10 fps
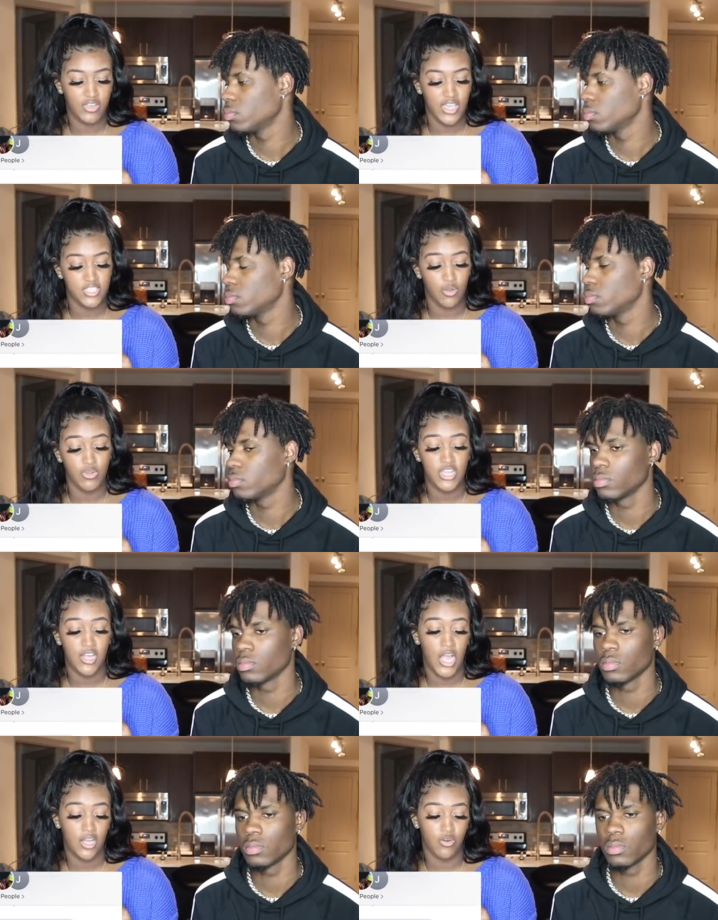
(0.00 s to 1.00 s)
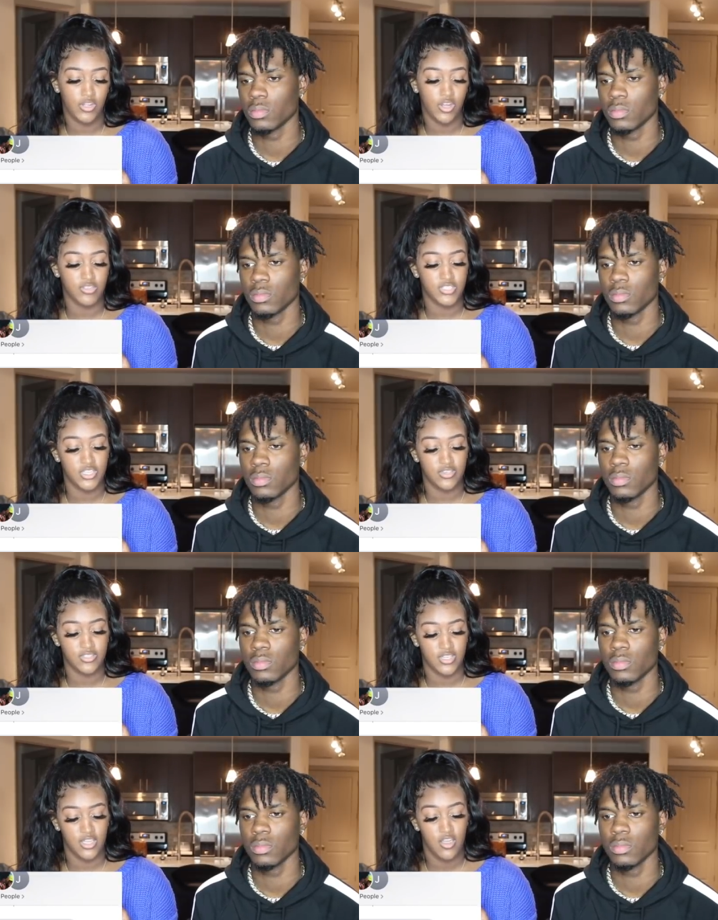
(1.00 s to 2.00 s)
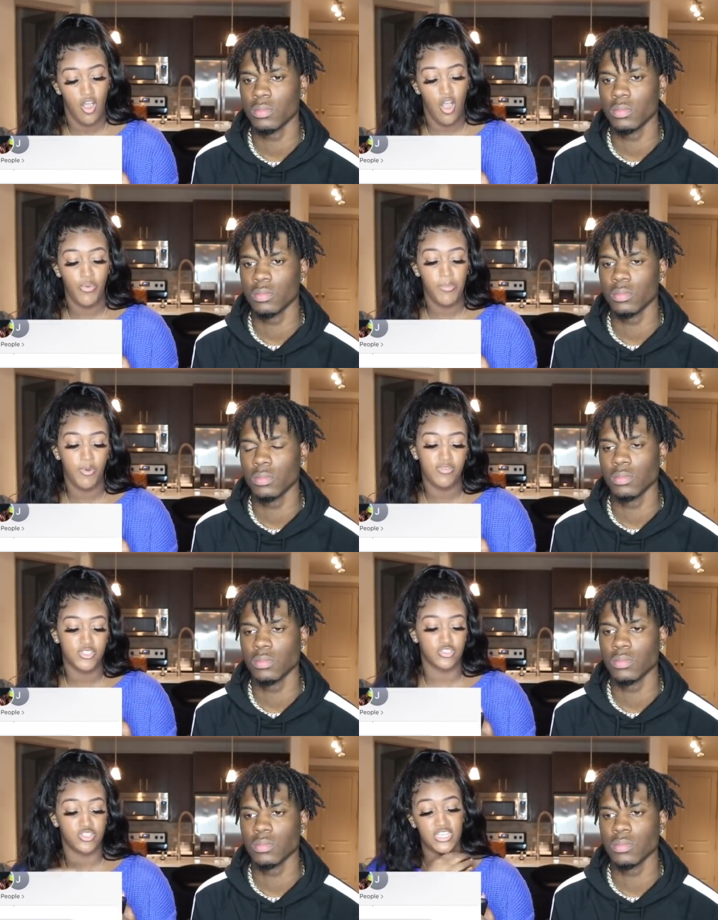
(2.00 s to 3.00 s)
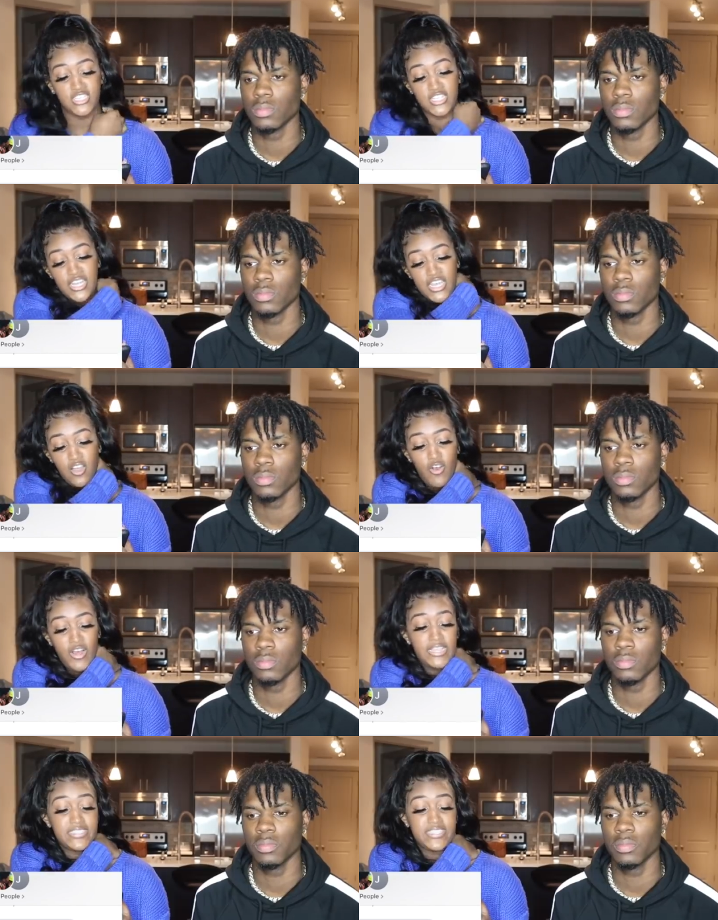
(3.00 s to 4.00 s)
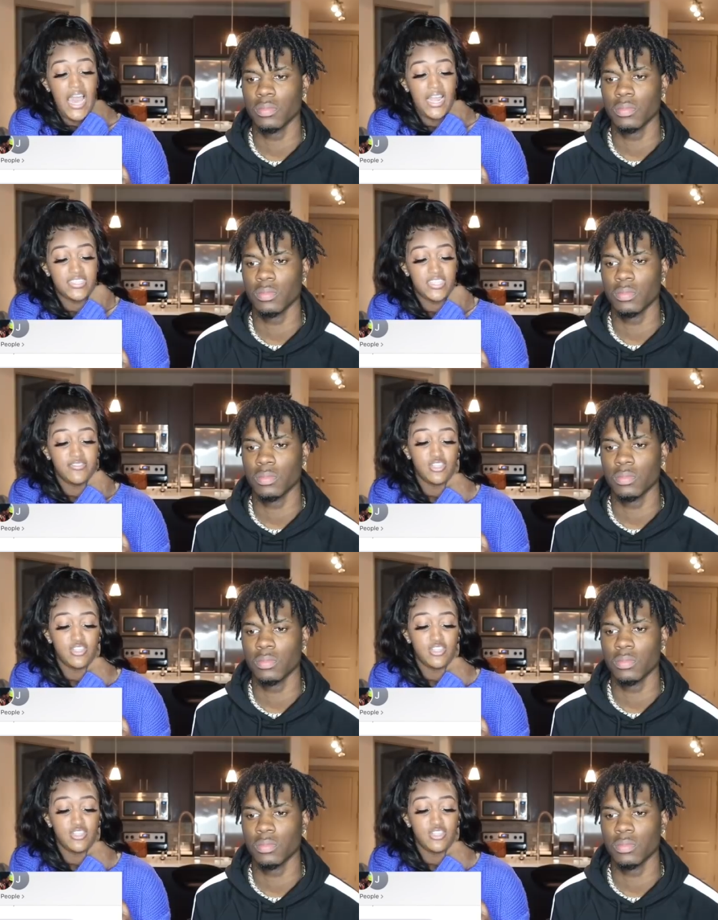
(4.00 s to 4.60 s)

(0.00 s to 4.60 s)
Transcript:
Speaker 1: okay, so what y'all got going on? Seriously, are we moving strategically or in silence? If